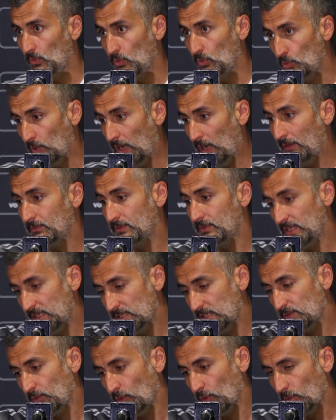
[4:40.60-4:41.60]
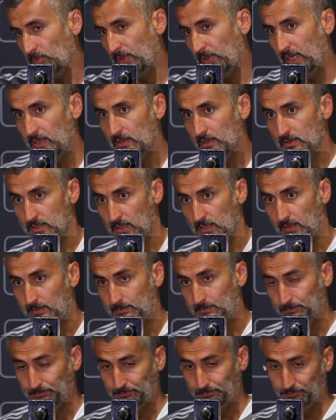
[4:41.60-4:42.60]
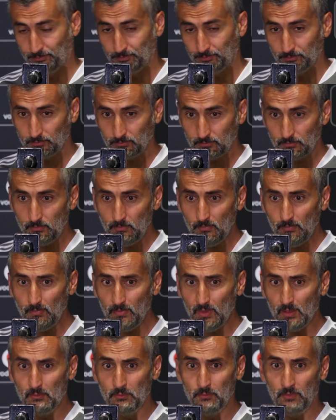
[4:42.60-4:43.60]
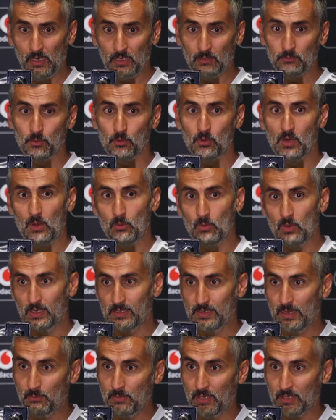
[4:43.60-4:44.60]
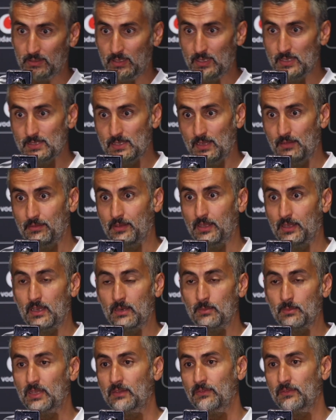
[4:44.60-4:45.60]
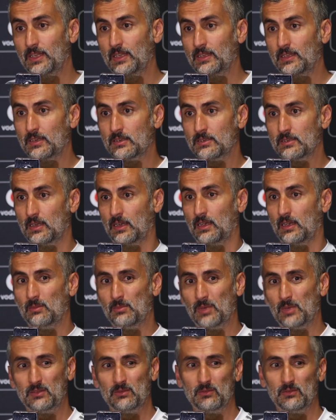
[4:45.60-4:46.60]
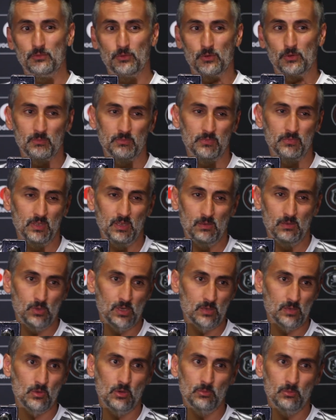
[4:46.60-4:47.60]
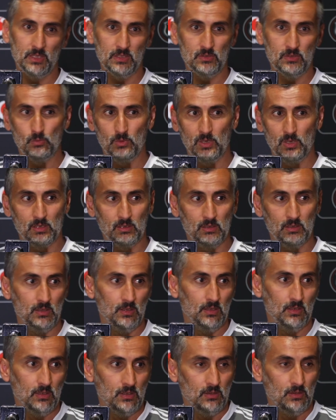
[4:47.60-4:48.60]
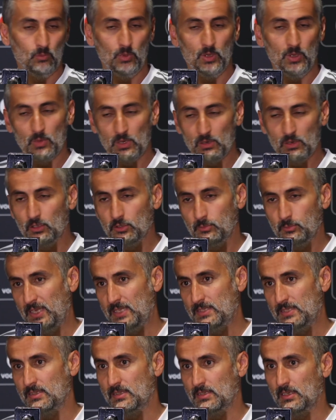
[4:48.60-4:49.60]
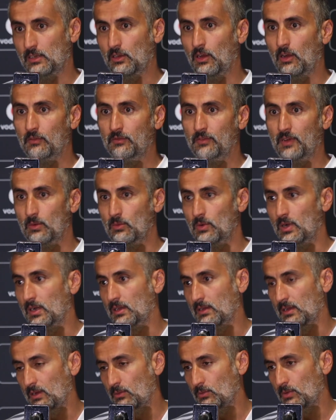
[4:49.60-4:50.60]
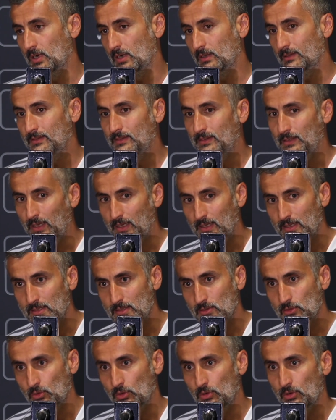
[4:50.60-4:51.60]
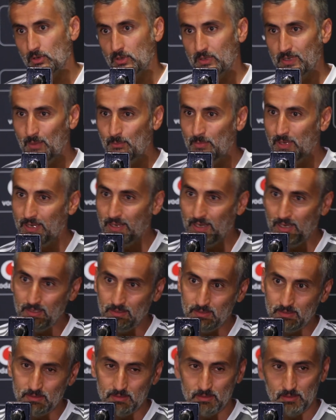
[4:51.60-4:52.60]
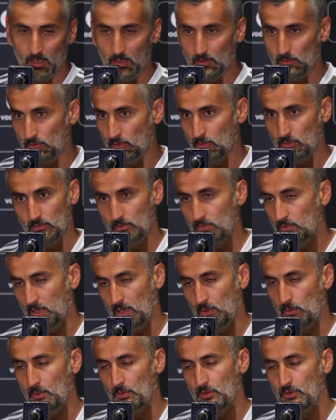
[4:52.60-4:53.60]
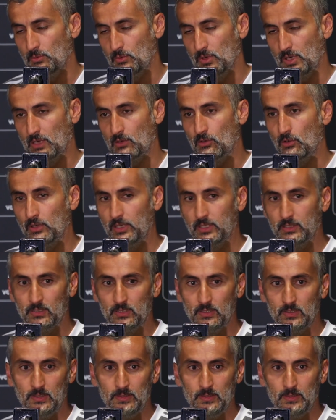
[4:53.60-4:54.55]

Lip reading: to have these four players far from our number 10s and center midfielders, but there were moments where we were not patient enough. Our 10s or number 8s, I don't know, however you want to call it,